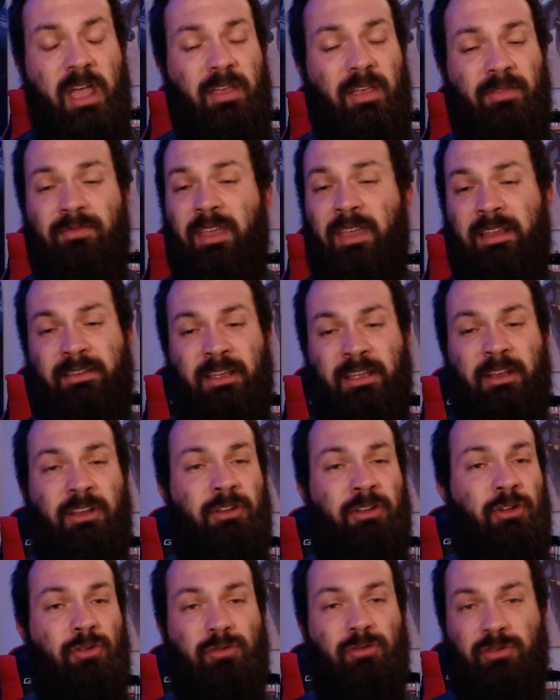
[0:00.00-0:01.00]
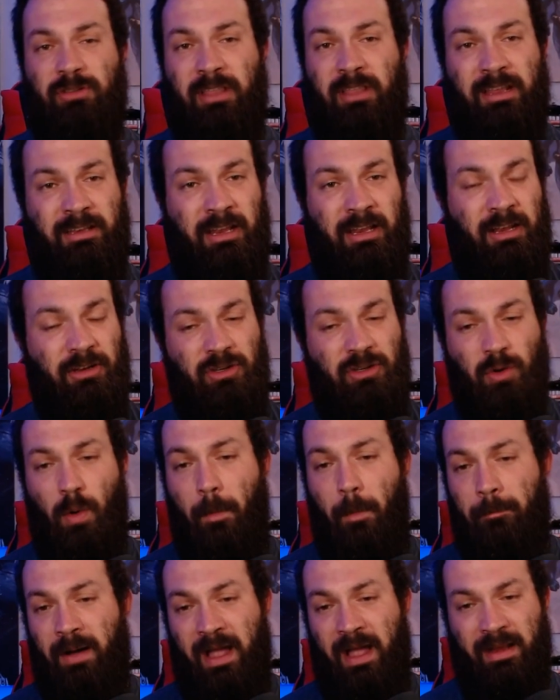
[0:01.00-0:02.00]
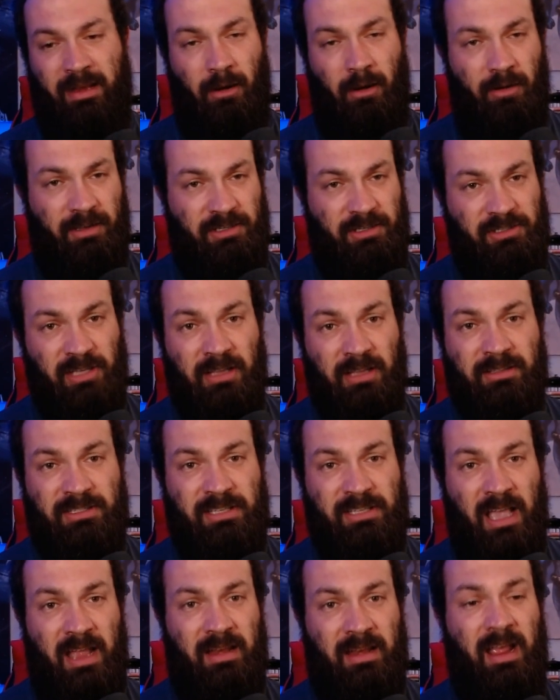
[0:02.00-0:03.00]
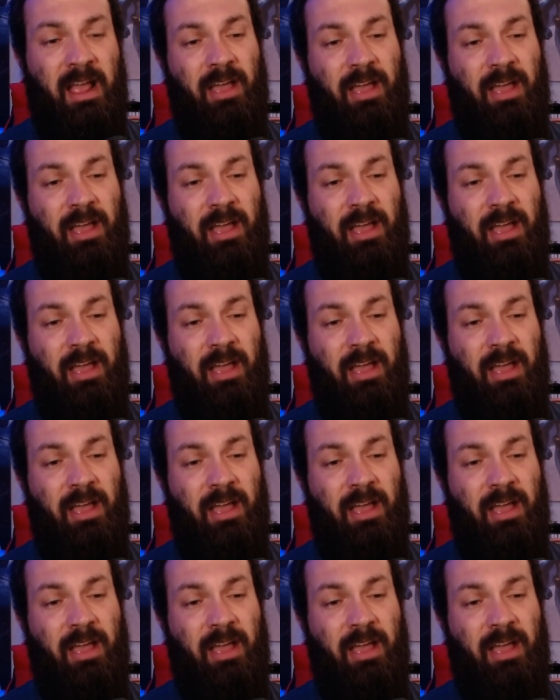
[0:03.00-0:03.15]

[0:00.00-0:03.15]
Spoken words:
And they didn't do a binary sunset.